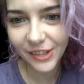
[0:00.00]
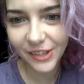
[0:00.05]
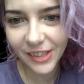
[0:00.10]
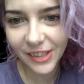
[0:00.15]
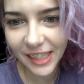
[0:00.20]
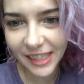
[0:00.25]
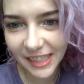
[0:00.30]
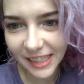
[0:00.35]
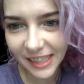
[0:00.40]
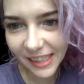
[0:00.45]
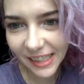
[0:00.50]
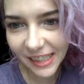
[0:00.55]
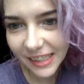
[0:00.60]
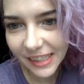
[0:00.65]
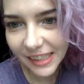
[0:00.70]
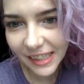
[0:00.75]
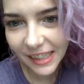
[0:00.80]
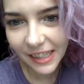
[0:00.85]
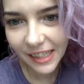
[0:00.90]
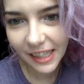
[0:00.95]
already.
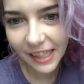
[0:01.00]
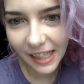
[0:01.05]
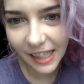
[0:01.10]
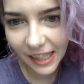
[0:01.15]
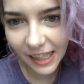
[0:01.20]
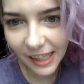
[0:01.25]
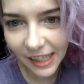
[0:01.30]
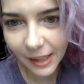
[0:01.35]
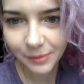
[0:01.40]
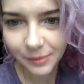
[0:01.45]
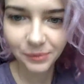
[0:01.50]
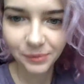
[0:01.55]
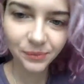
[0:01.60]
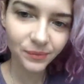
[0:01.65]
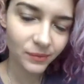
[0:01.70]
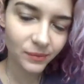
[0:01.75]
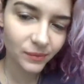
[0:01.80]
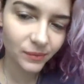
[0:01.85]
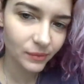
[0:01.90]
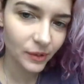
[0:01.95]
The
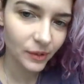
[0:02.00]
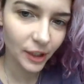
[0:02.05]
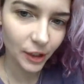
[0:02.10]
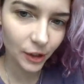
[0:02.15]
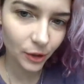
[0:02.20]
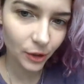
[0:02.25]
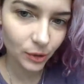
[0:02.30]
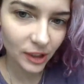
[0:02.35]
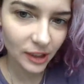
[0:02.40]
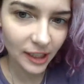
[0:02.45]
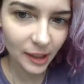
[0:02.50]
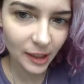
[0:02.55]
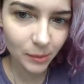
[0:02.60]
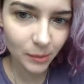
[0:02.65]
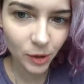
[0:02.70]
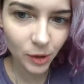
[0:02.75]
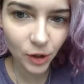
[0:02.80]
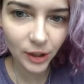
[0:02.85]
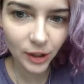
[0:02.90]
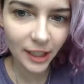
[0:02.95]

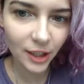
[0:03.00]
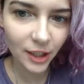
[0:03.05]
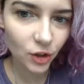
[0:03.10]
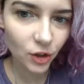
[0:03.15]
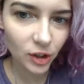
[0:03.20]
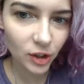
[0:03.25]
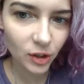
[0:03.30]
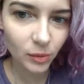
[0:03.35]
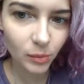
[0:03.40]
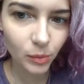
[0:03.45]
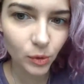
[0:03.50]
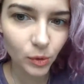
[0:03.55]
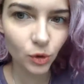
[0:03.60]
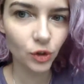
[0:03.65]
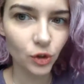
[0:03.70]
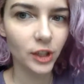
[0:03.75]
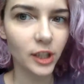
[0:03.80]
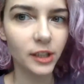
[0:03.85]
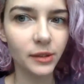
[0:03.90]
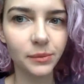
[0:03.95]
username Creation
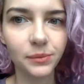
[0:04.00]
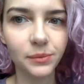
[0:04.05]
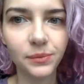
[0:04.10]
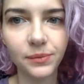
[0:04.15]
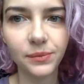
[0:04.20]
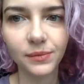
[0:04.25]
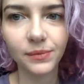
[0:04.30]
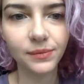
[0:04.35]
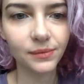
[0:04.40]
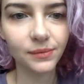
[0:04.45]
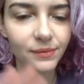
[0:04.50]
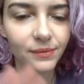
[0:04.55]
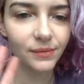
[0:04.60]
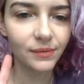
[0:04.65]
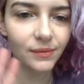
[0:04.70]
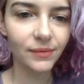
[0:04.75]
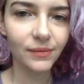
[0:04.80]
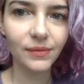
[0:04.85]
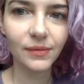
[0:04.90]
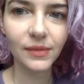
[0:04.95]
Bushra.
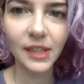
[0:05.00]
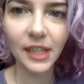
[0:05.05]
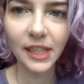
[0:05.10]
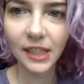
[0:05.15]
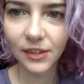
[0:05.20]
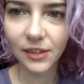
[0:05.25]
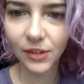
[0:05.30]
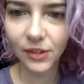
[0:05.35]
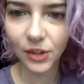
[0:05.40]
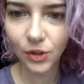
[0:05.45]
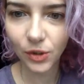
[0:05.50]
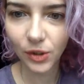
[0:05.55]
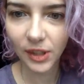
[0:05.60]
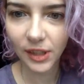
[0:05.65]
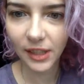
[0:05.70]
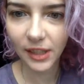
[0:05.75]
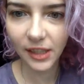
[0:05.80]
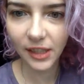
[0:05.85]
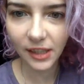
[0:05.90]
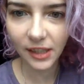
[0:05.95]
Thanks for
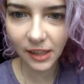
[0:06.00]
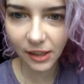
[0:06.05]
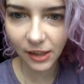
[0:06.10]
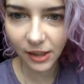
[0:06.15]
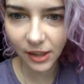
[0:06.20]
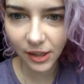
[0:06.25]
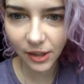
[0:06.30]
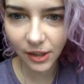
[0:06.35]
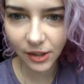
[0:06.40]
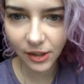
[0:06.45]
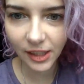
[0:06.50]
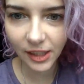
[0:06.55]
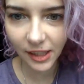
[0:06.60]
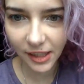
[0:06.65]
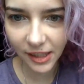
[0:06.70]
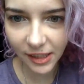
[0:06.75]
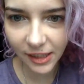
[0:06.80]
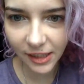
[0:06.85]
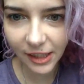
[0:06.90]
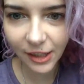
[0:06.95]
joining. Hello,
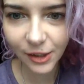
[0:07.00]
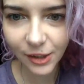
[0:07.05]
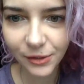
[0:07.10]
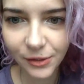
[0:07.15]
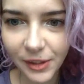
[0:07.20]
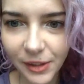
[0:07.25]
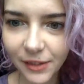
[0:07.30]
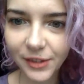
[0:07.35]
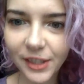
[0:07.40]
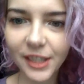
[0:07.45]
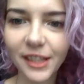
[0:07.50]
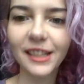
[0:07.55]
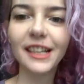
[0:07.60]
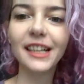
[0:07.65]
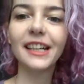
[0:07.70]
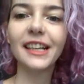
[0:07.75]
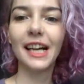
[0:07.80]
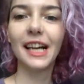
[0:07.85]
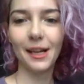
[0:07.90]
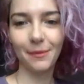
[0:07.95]
Kian. Hello, Flavia.
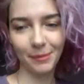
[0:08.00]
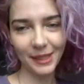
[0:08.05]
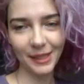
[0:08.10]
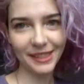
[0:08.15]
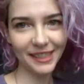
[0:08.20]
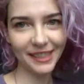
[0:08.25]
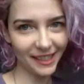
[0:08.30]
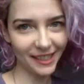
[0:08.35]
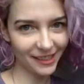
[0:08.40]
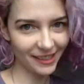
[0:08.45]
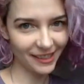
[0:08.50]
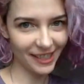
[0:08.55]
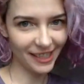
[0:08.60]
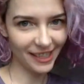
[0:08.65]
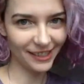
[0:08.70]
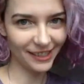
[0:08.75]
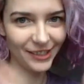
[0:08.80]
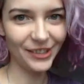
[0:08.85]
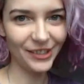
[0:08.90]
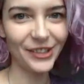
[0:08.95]
Happy
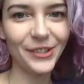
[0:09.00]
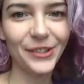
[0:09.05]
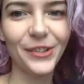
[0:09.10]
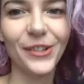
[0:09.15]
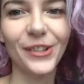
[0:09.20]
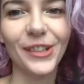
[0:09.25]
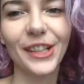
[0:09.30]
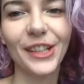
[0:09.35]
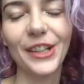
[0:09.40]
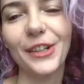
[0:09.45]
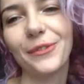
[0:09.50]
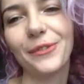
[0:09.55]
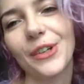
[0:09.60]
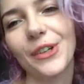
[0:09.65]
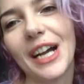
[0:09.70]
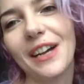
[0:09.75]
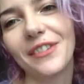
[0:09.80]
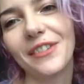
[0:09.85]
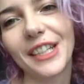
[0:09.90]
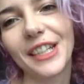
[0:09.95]
Saturday to you all. I hope you're
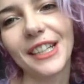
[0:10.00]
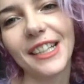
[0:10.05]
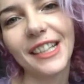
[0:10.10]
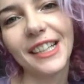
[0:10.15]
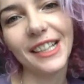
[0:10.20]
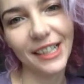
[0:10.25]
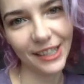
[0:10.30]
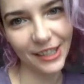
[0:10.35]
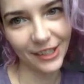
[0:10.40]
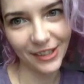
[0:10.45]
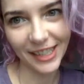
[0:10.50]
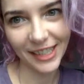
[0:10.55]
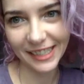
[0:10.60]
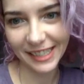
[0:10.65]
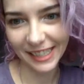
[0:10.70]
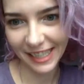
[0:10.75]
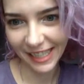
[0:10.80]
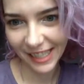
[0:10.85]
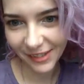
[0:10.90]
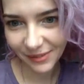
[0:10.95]
having a great
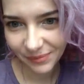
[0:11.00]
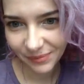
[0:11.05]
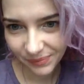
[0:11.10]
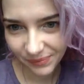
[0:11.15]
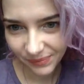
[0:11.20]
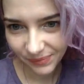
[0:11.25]
day.